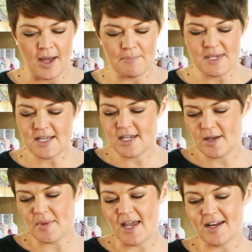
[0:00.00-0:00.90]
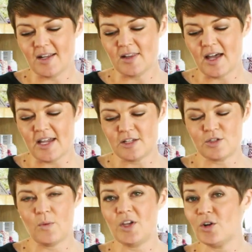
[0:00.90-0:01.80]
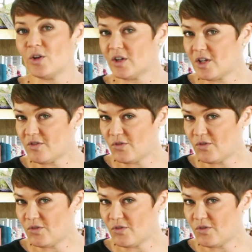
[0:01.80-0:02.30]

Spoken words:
medium and a light. So what you're looking